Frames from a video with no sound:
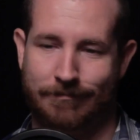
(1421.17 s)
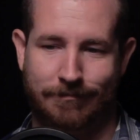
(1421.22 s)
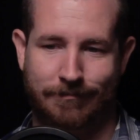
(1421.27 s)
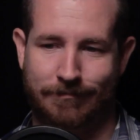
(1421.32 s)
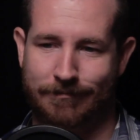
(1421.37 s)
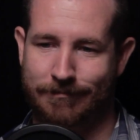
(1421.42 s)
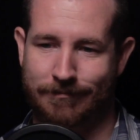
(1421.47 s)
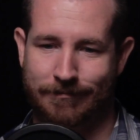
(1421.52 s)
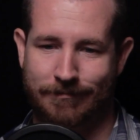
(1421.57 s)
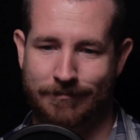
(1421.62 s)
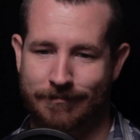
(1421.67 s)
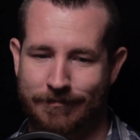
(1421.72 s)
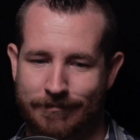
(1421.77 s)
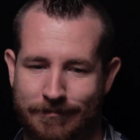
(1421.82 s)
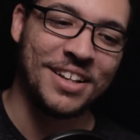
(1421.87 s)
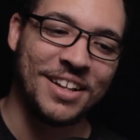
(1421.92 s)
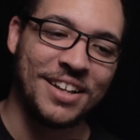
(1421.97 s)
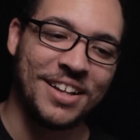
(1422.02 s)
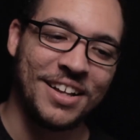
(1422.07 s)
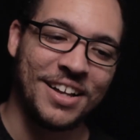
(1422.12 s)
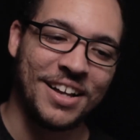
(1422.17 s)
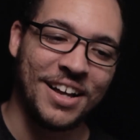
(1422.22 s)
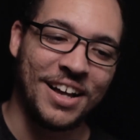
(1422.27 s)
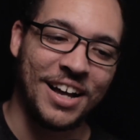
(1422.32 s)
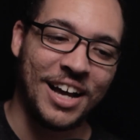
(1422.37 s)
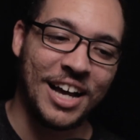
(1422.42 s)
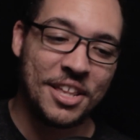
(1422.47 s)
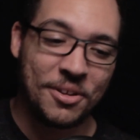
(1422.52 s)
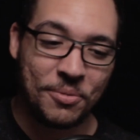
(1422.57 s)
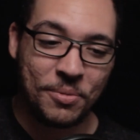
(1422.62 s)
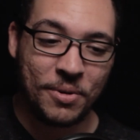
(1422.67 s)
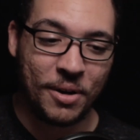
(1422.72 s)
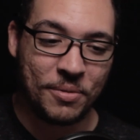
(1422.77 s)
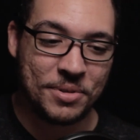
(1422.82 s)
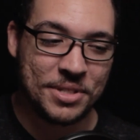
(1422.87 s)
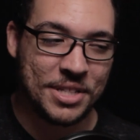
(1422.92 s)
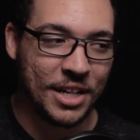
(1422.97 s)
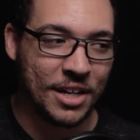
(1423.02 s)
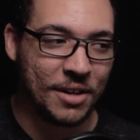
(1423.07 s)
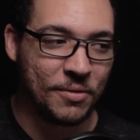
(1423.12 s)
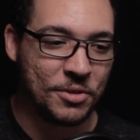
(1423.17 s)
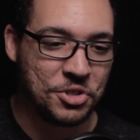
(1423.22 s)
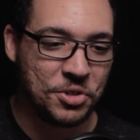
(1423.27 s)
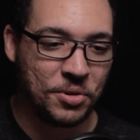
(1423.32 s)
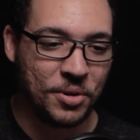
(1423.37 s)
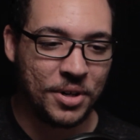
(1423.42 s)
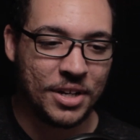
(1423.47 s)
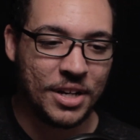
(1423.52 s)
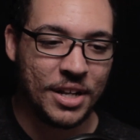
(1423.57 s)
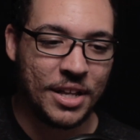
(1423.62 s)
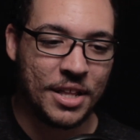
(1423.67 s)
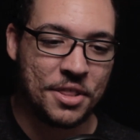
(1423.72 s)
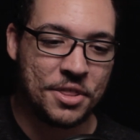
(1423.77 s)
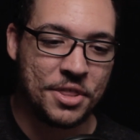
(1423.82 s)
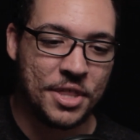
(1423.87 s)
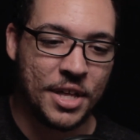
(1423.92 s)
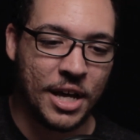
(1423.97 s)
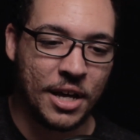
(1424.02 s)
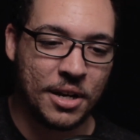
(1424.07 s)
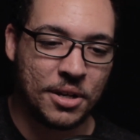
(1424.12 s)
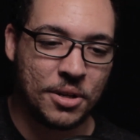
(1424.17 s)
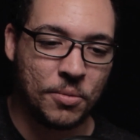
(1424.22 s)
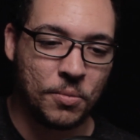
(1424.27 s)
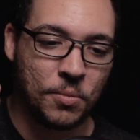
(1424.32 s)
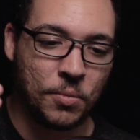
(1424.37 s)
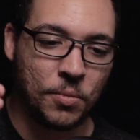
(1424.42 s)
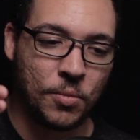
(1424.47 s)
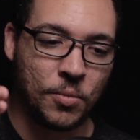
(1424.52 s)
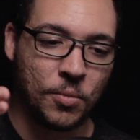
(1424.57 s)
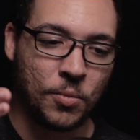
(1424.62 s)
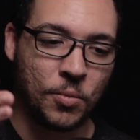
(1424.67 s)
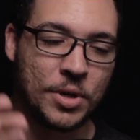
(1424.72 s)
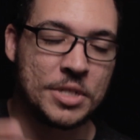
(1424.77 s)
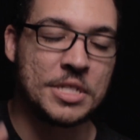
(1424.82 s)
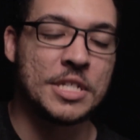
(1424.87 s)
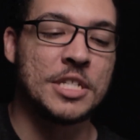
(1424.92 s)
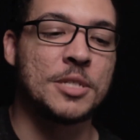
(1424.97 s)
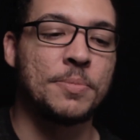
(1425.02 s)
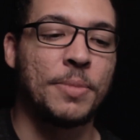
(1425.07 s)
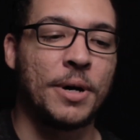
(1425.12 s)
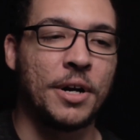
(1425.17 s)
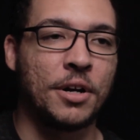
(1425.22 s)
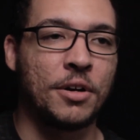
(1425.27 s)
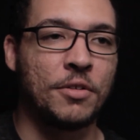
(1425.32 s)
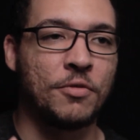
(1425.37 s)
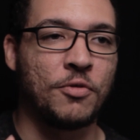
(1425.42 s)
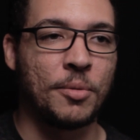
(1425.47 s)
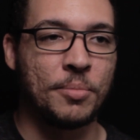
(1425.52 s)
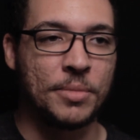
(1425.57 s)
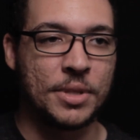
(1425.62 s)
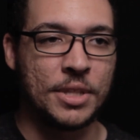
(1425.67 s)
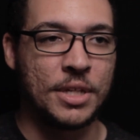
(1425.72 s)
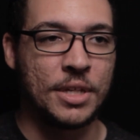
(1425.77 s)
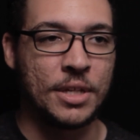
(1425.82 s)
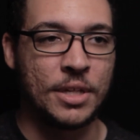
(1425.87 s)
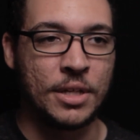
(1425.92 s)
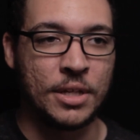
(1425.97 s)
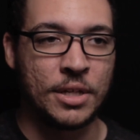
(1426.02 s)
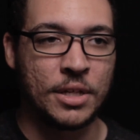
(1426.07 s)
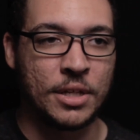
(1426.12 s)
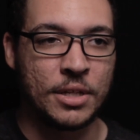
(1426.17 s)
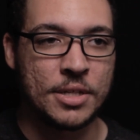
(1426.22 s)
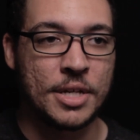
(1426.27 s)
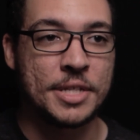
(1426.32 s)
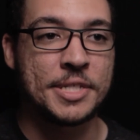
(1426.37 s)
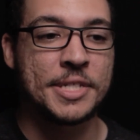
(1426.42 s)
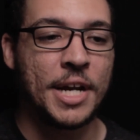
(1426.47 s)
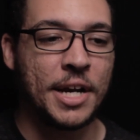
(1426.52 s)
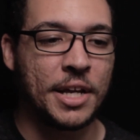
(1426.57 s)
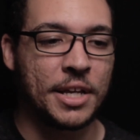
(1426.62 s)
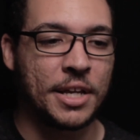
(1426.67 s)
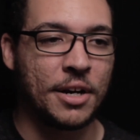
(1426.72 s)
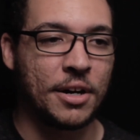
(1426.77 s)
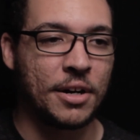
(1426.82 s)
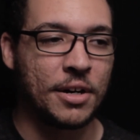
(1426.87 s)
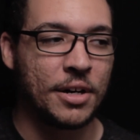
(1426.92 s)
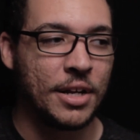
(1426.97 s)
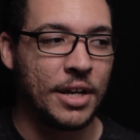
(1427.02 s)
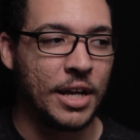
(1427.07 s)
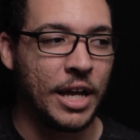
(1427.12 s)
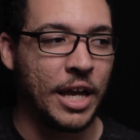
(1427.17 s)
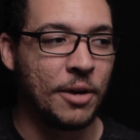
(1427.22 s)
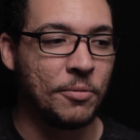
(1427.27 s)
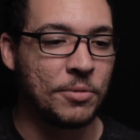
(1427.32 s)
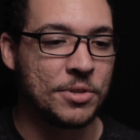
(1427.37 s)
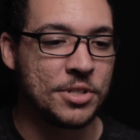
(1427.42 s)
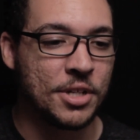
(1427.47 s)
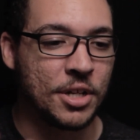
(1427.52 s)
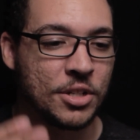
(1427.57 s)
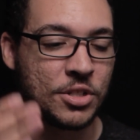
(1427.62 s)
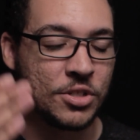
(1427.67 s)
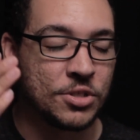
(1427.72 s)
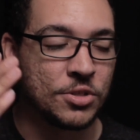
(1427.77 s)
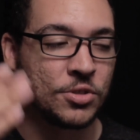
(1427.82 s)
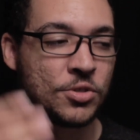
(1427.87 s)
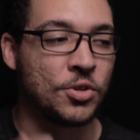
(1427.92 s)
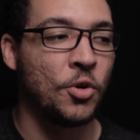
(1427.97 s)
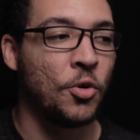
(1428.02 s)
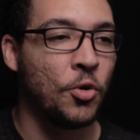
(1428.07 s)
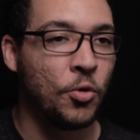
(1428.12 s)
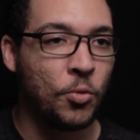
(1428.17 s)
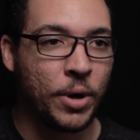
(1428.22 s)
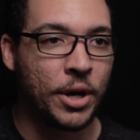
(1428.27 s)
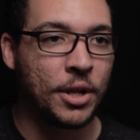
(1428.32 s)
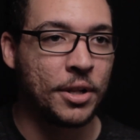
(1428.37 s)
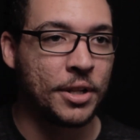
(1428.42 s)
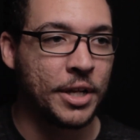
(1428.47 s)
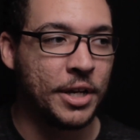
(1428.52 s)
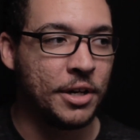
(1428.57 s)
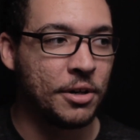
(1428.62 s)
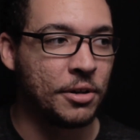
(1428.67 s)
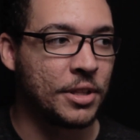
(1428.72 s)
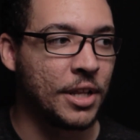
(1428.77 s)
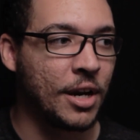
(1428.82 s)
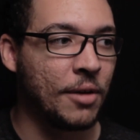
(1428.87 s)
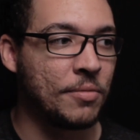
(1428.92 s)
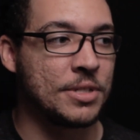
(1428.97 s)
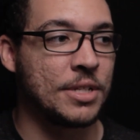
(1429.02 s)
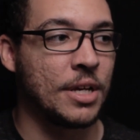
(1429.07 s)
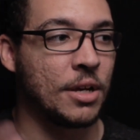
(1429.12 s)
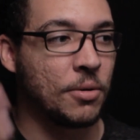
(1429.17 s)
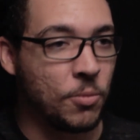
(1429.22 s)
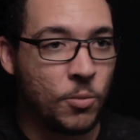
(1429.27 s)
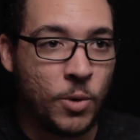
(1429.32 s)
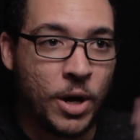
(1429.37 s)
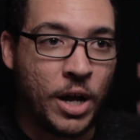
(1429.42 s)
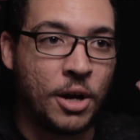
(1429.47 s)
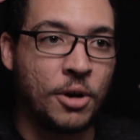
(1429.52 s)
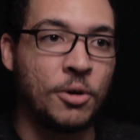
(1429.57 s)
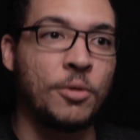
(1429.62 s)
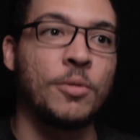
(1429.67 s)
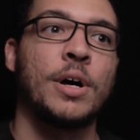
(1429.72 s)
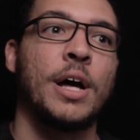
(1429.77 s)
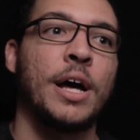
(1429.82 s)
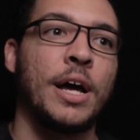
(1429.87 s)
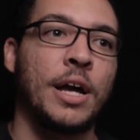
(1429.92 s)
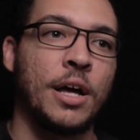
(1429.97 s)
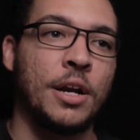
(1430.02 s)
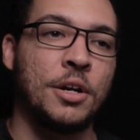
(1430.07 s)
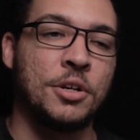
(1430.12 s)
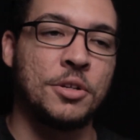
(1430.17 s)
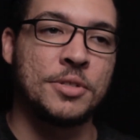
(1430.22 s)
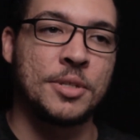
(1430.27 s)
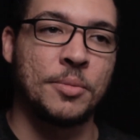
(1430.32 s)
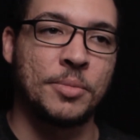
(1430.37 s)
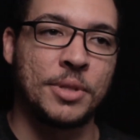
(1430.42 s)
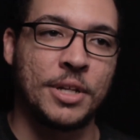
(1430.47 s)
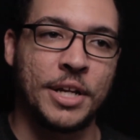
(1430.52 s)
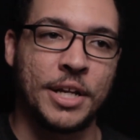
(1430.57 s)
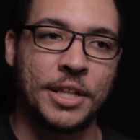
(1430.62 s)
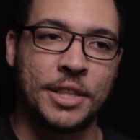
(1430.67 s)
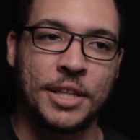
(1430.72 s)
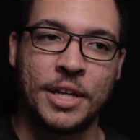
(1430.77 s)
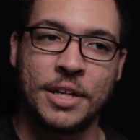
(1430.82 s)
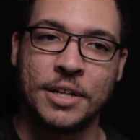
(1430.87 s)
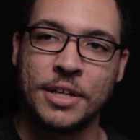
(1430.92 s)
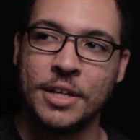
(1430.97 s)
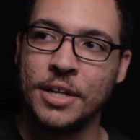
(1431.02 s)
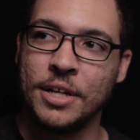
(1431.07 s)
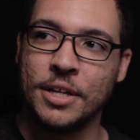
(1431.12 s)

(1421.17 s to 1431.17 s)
I was thinking of a short that was inspired from the aesthetic here, and it was done so well here that I was like, wow, I got to do something like that.